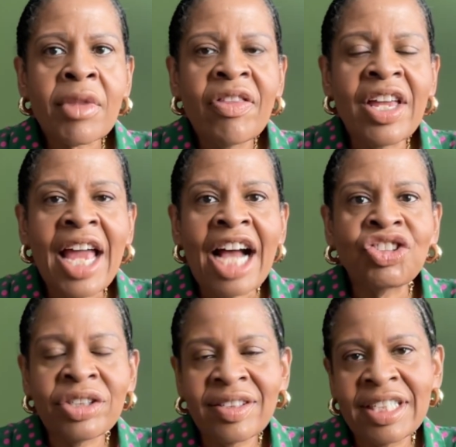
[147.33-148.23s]
The
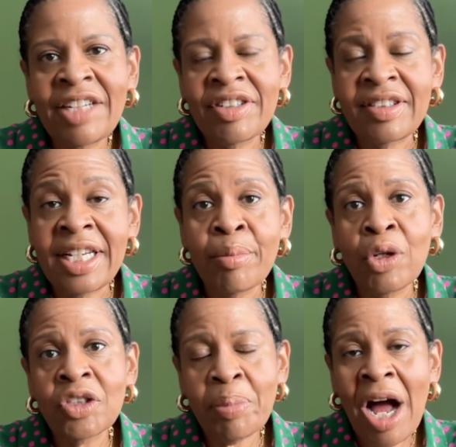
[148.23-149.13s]
gastric sleeve is the
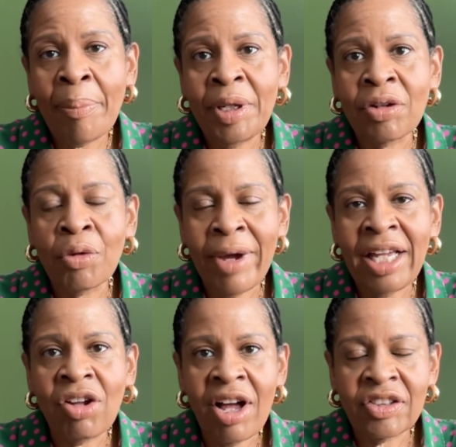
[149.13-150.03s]
most popular
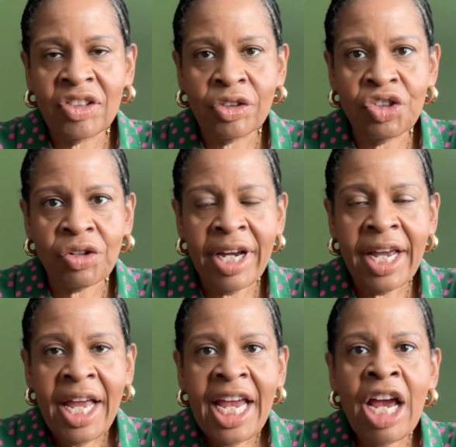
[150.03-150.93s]
weight loss surgery.
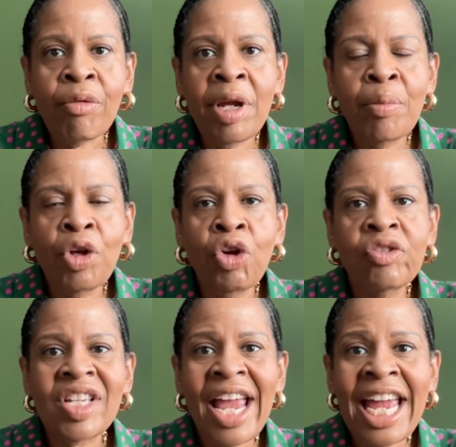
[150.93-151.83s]
It
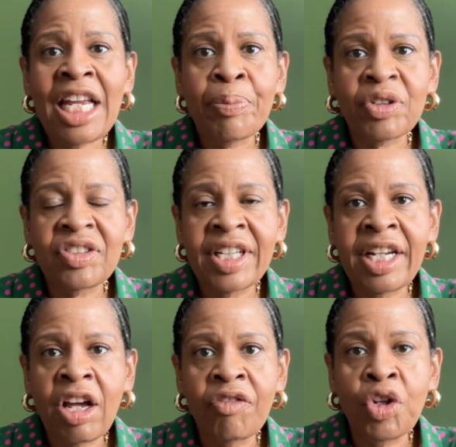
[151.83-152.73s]
removes
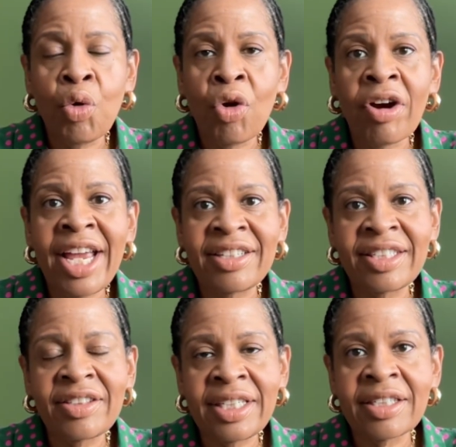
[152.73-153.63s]
80% of your
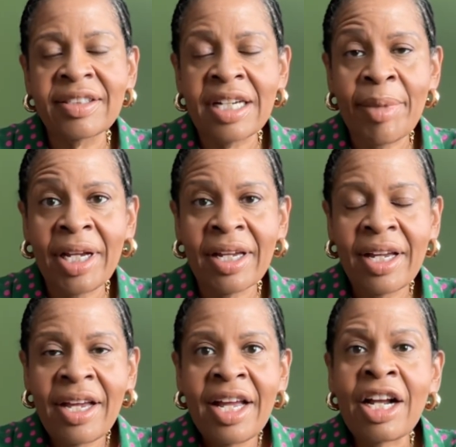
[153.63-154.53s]
existing stomach.
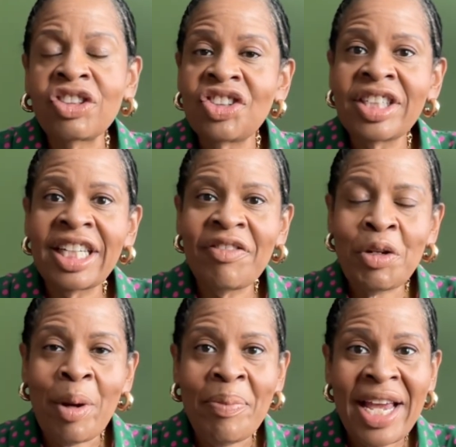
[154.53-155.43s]
Now, just to give
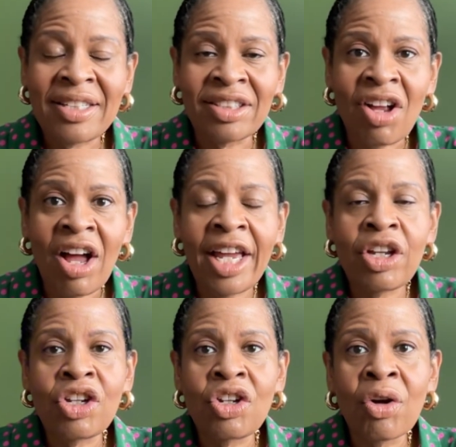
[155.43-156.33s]
you a
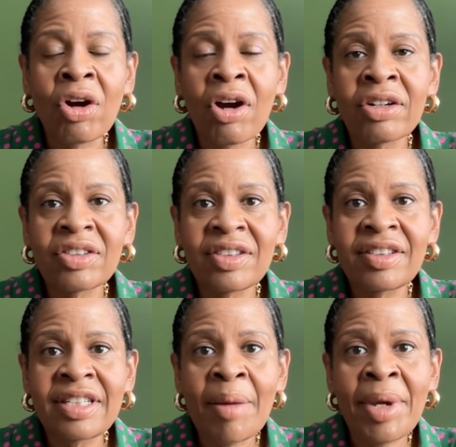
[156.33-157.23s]
baseline, your
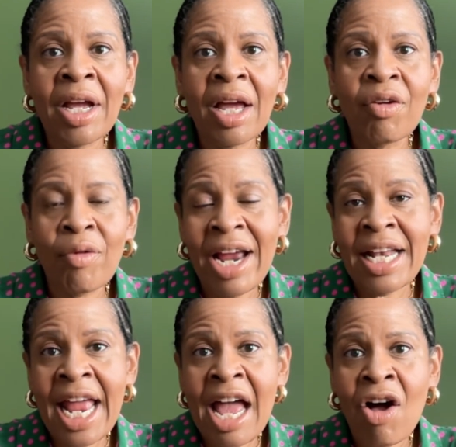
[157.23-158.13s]
stomach right
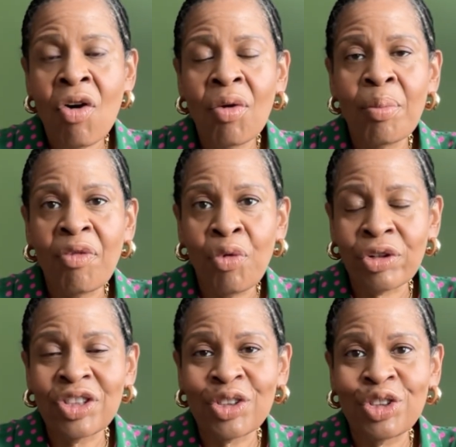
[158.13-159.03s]
now,
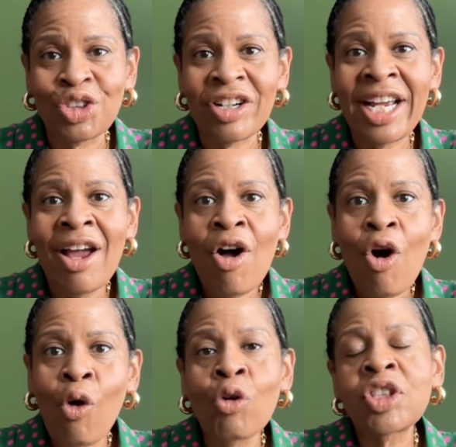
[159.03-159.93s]
before surgery,
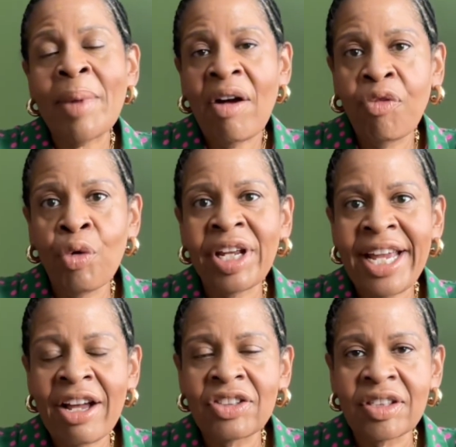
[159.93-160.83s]
holds about
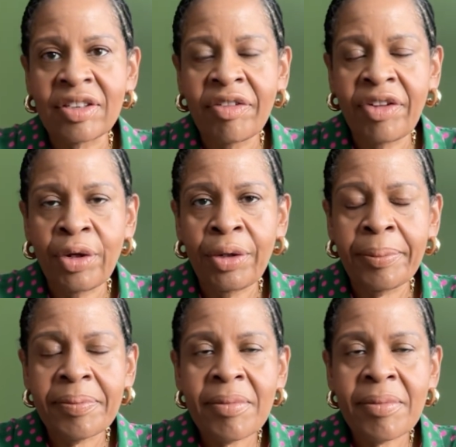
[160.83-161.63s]
40 ounces of food.